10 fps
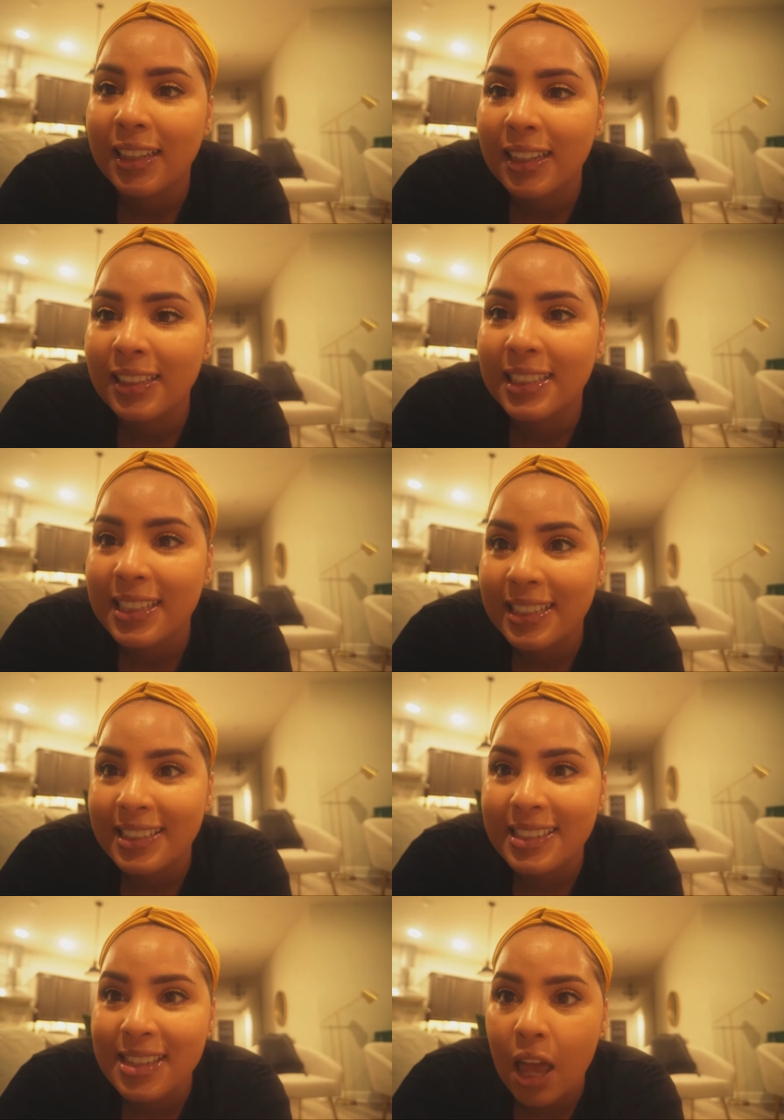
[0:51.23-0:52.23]
It
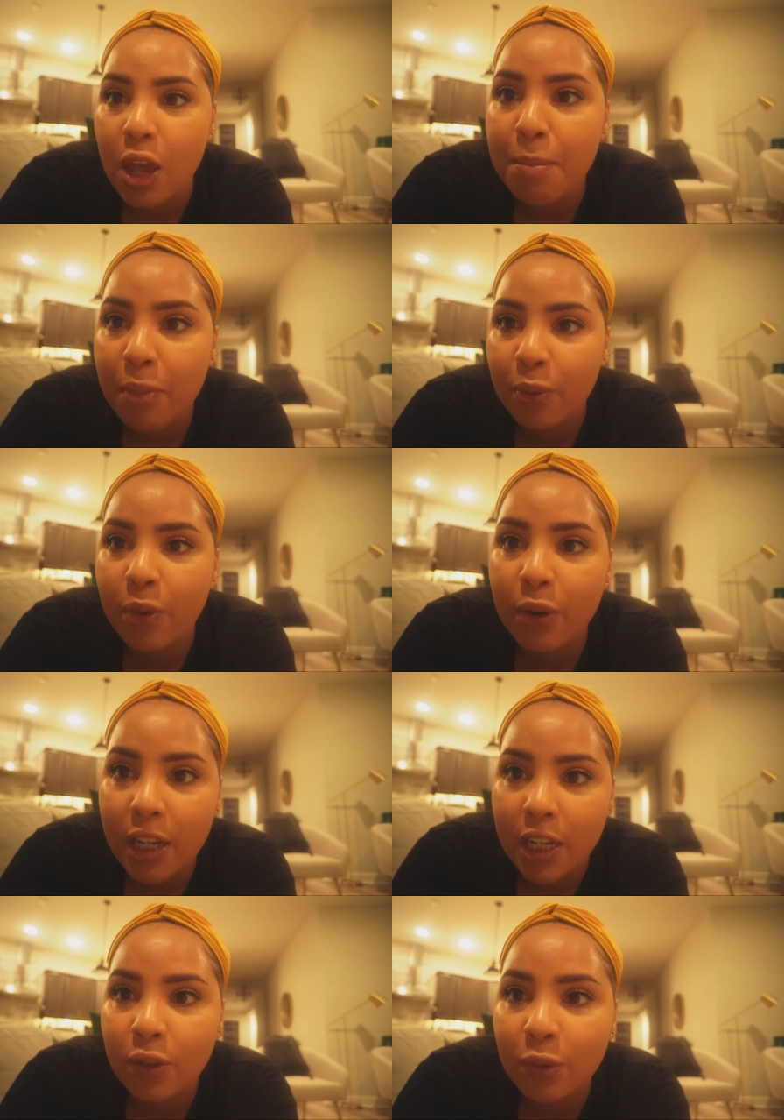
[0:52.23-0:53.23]
is
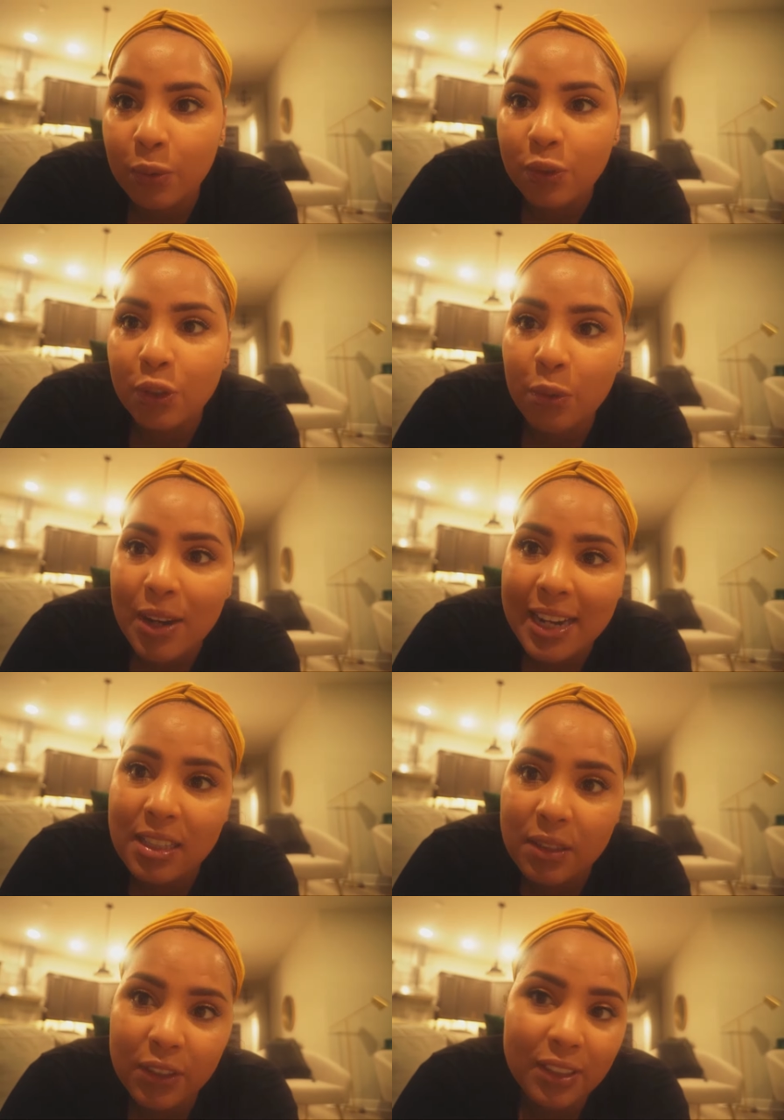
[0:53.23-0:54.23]
embryo
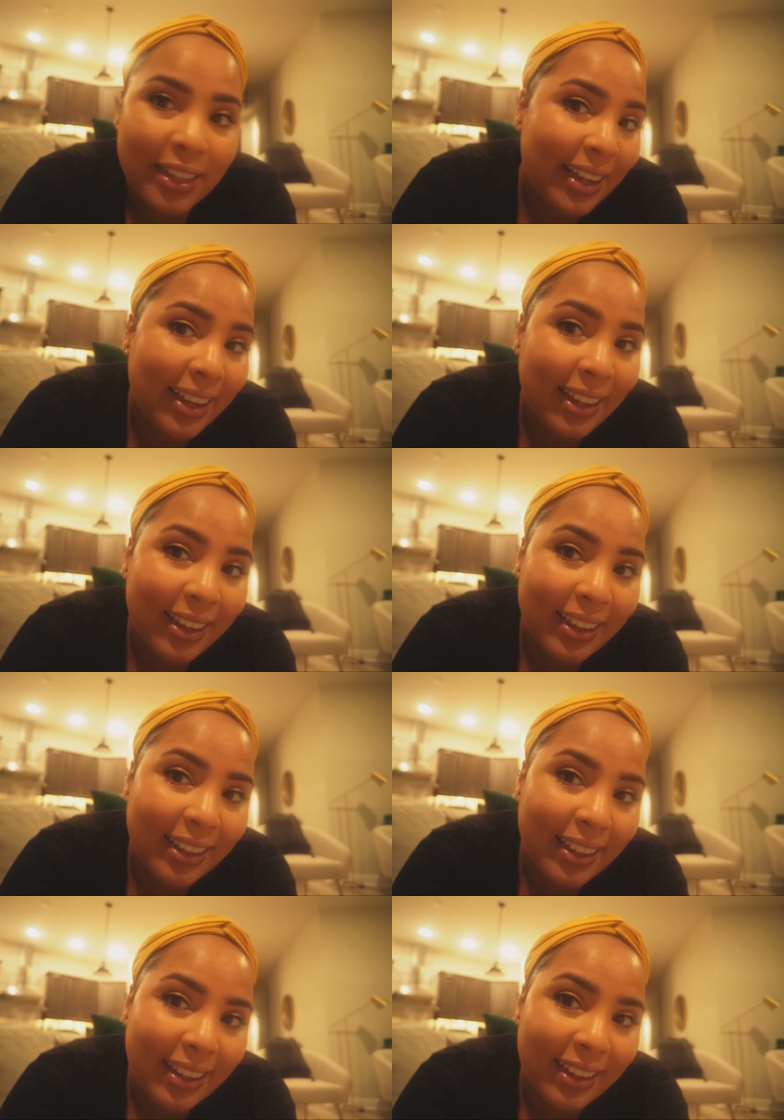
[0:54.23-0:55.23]
transfer
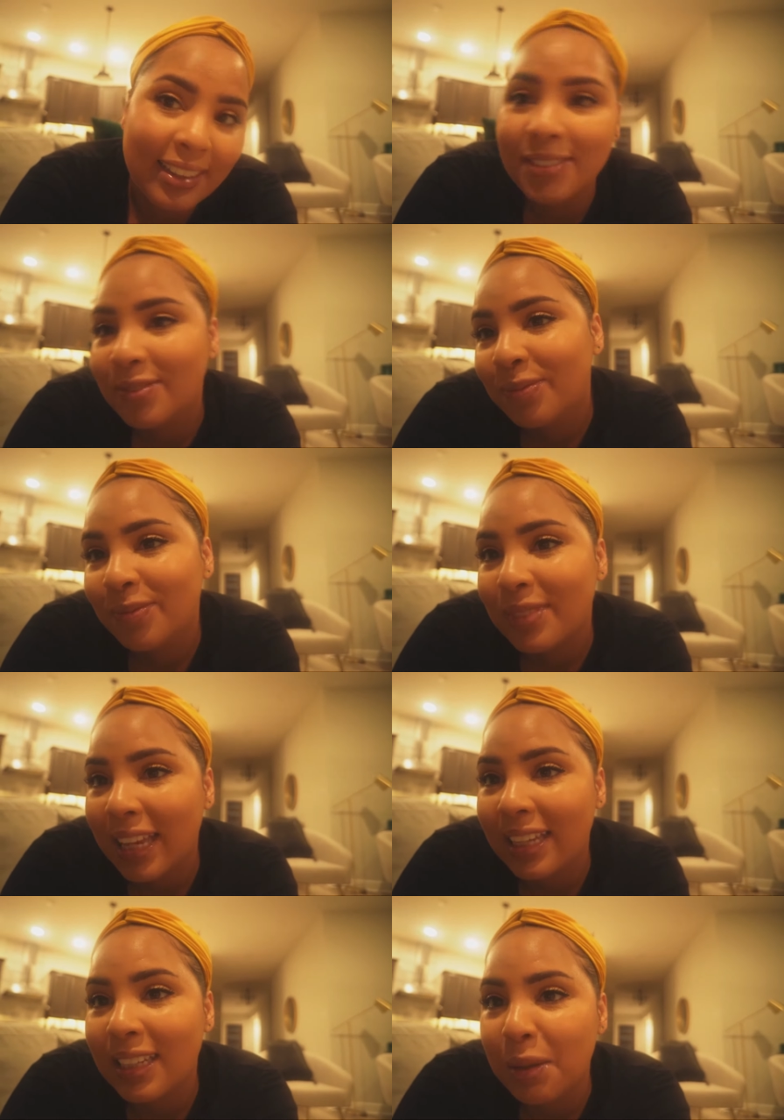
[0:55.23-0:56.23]
day,
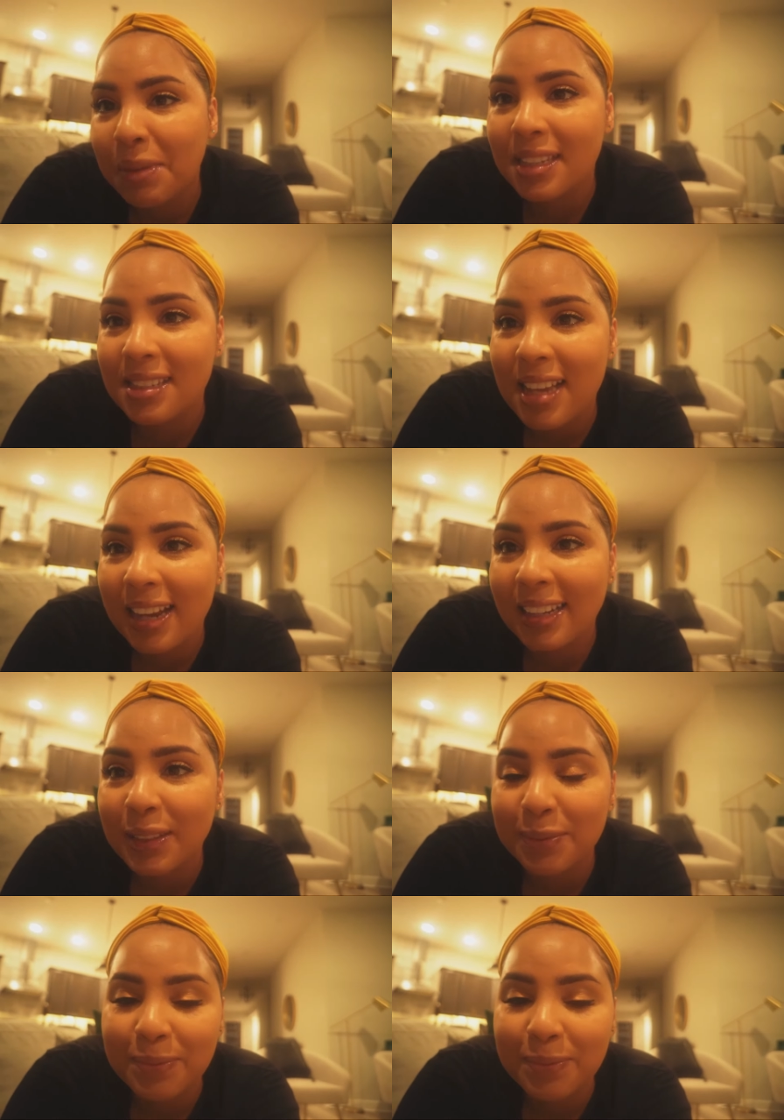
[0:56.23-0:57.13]
and I'm excited.